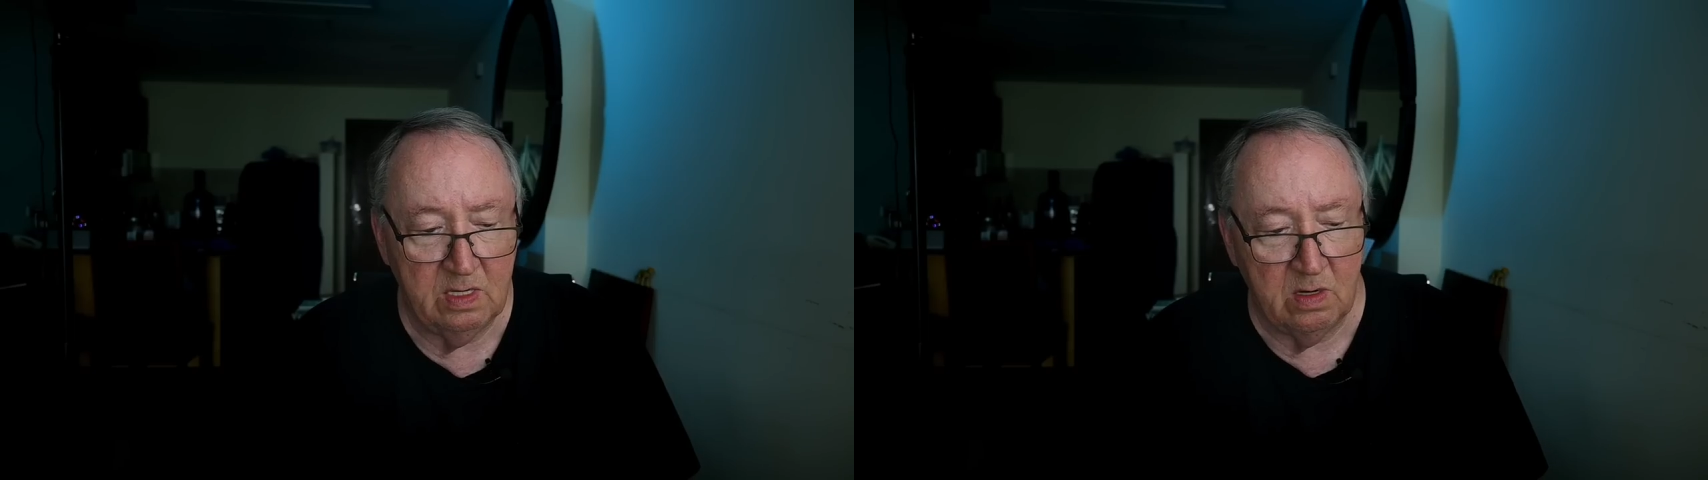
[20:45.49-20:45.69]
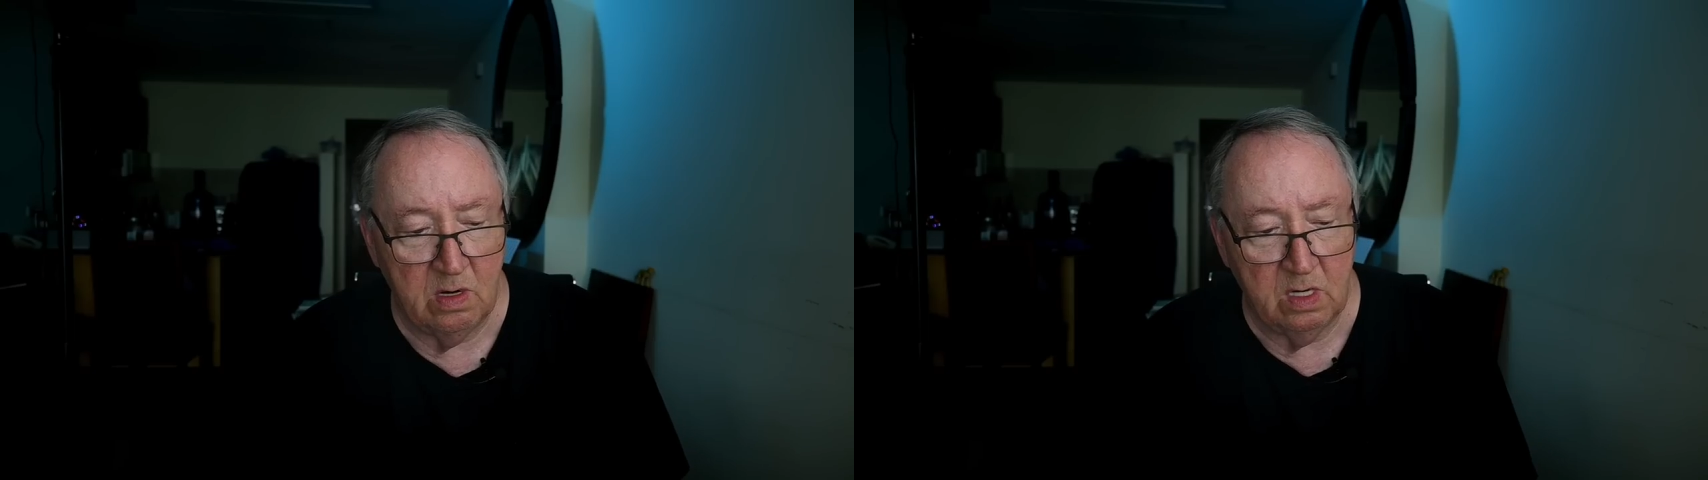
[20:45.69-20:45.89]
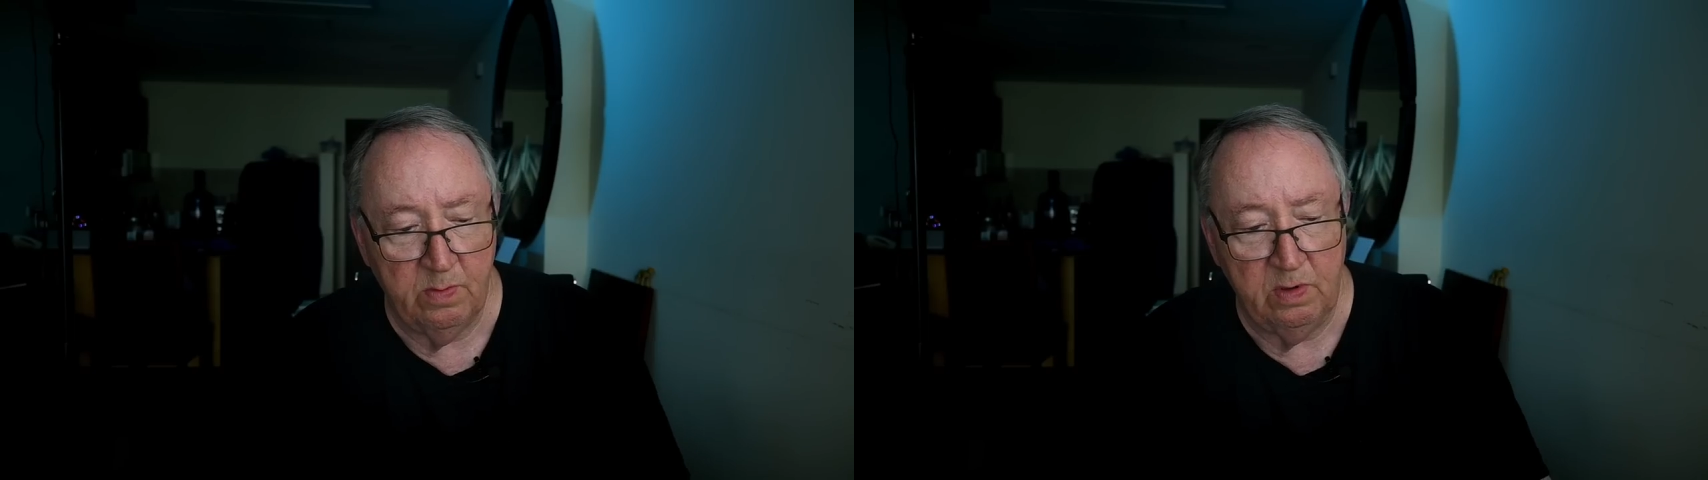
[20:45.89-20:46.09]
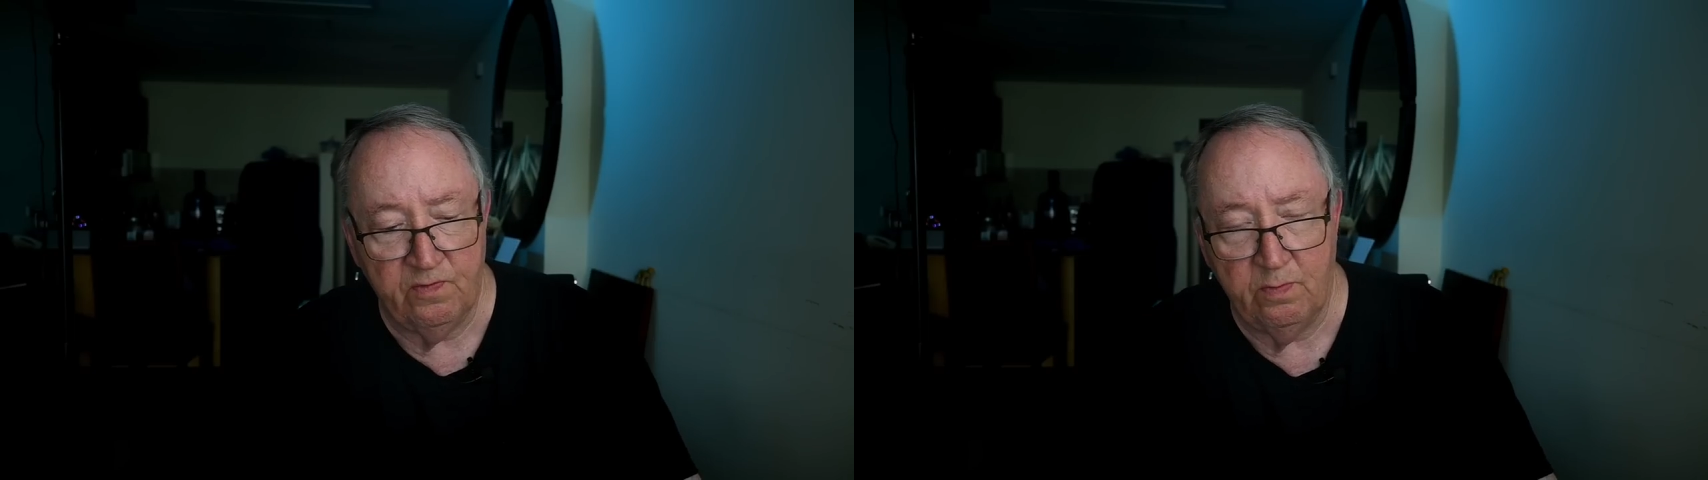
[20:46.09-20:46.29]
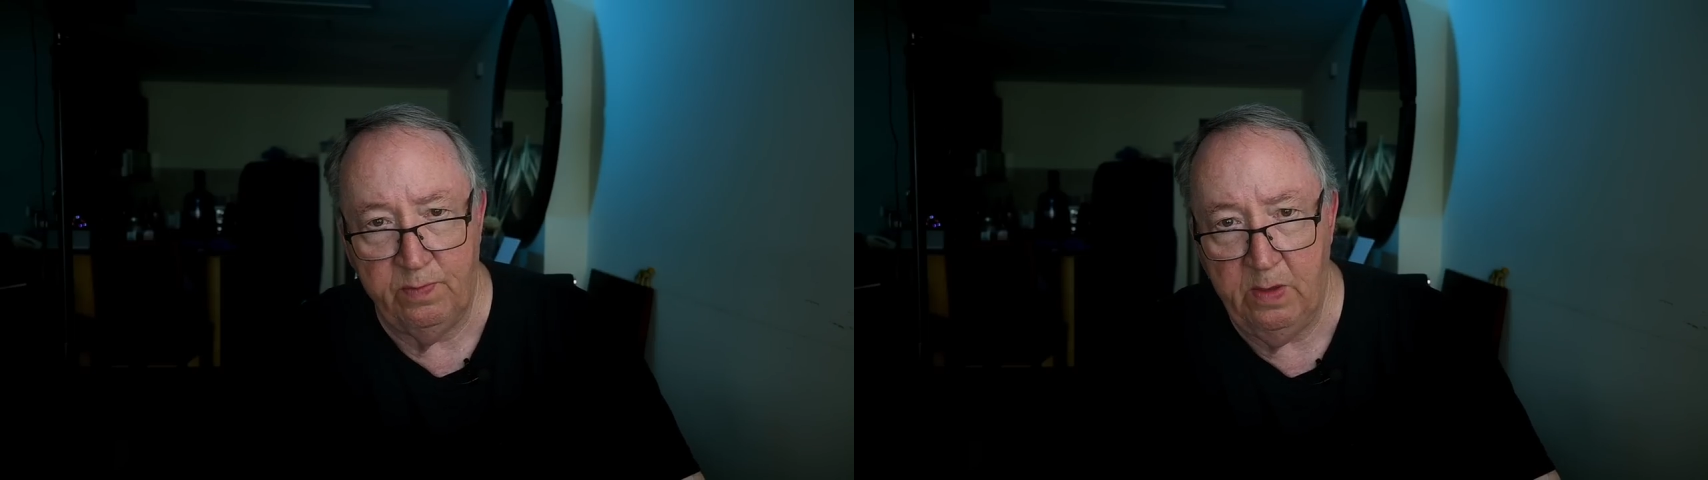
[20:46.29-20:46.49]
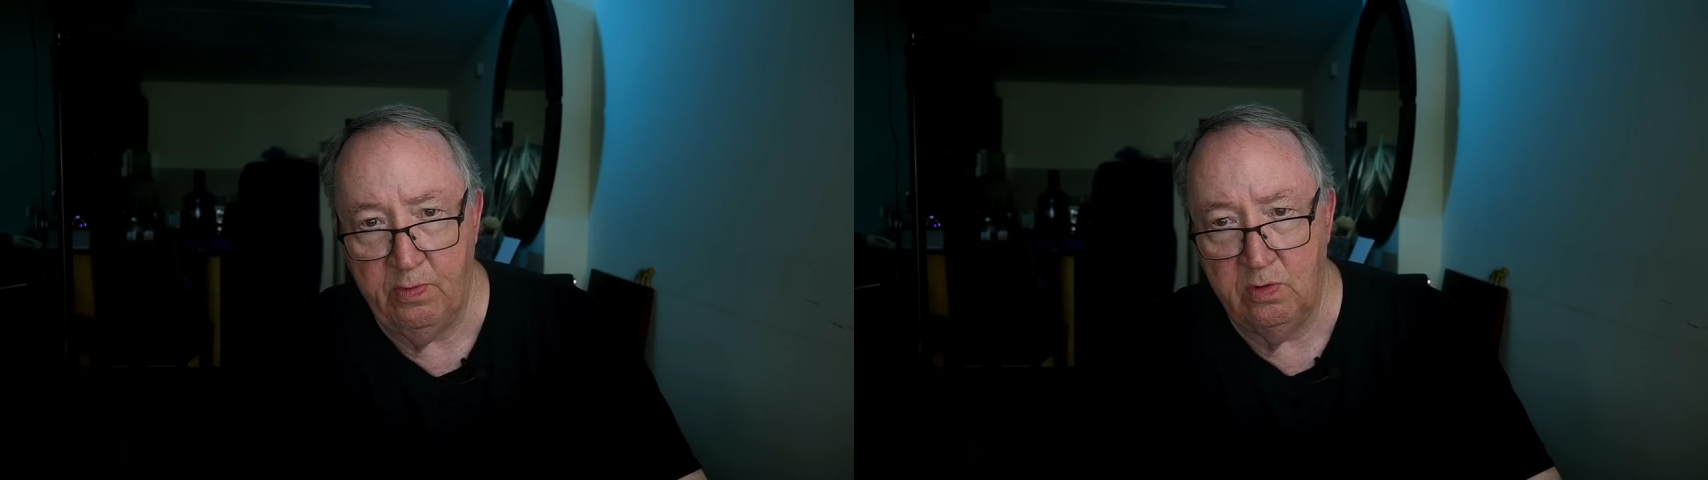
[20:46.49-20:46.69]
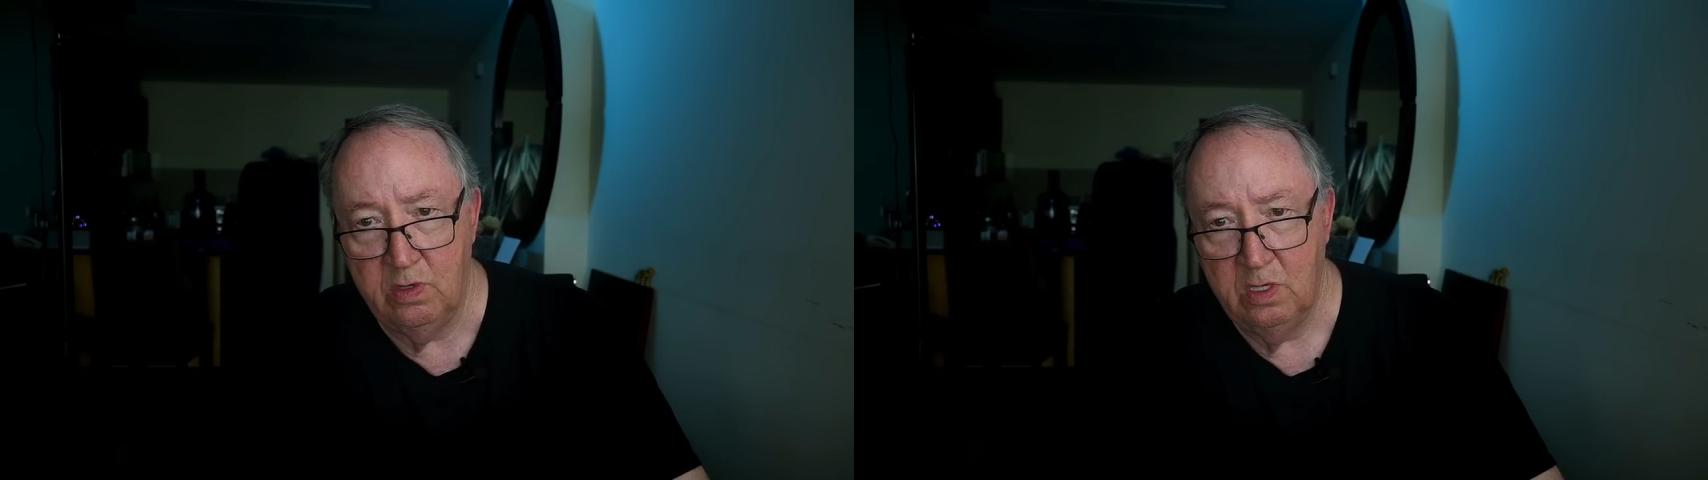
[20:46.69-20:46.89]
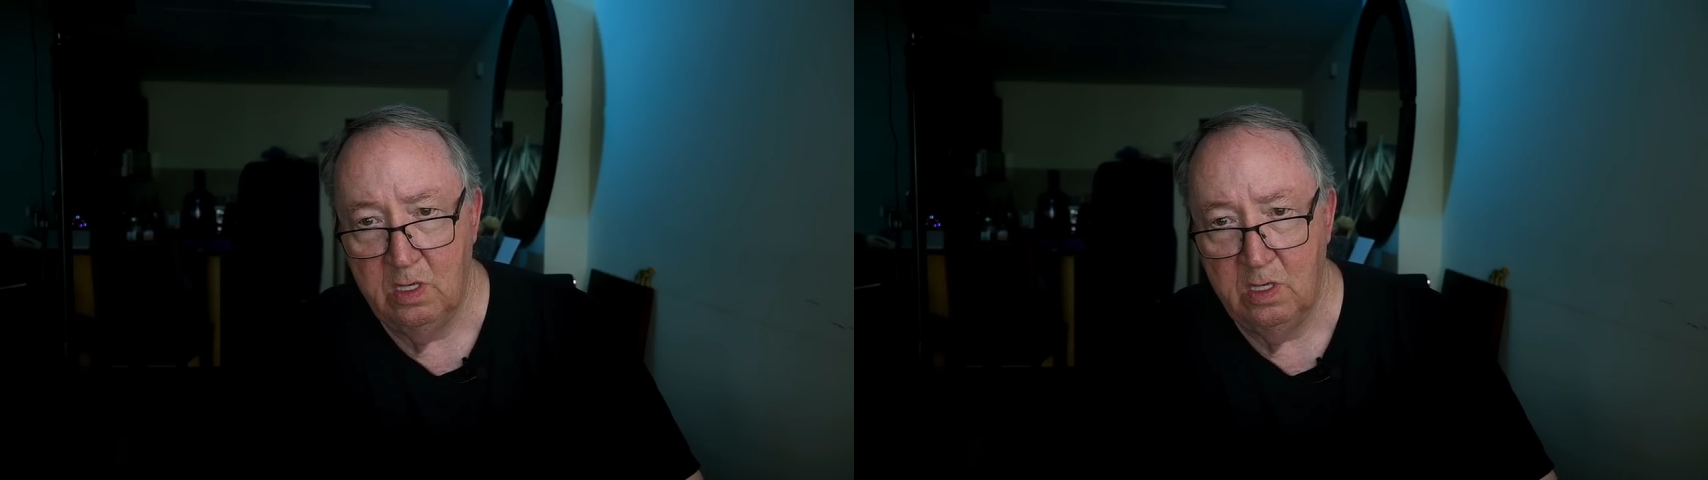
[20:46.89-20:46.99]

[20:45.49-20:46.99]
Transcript: and an argument from people,